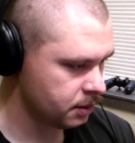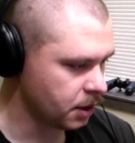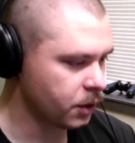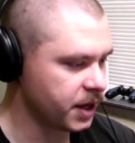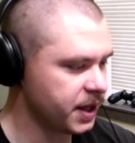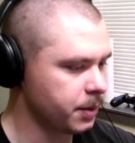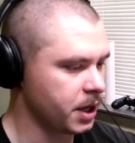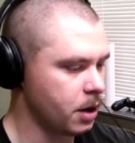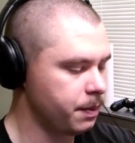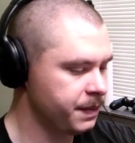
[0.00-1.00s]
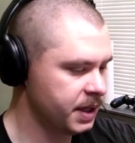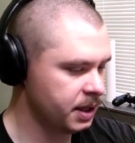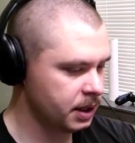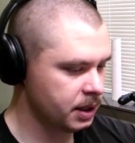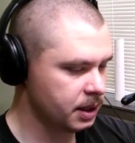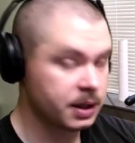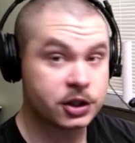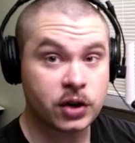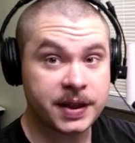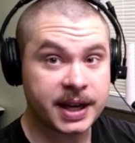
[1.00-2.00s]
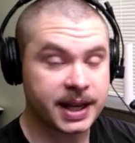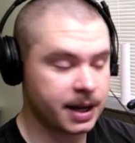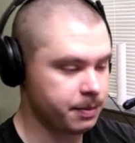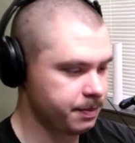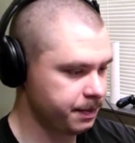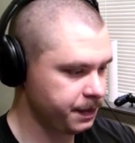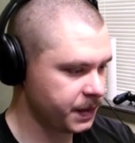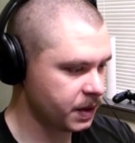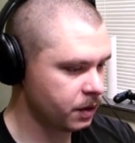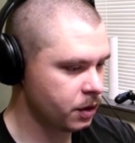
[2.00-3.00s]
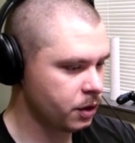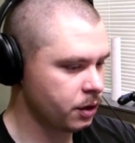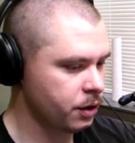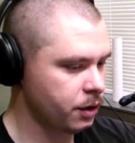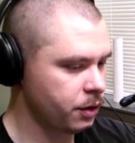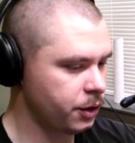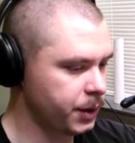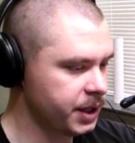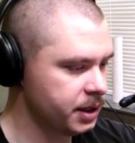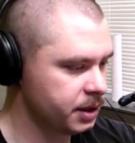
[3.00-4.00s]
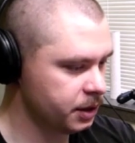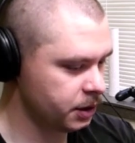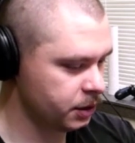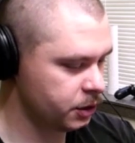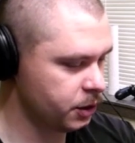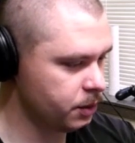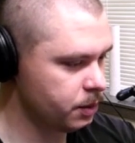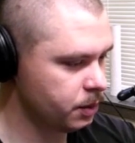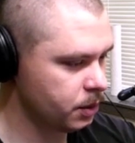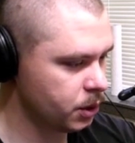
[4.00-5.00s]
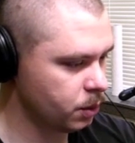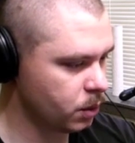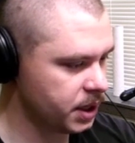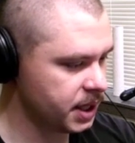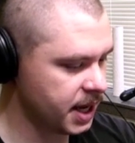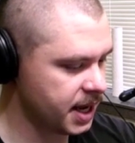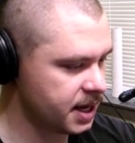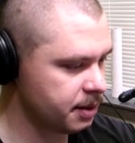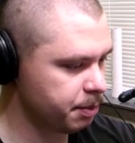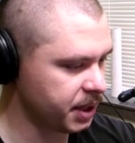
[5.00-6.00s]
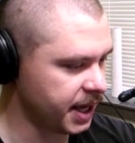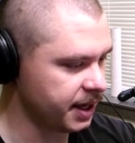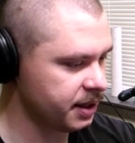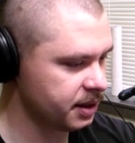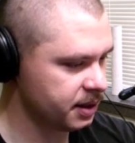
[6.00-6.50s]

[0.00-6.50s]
Okay, there we go. Let's try that again. 3, 2, 1, and play.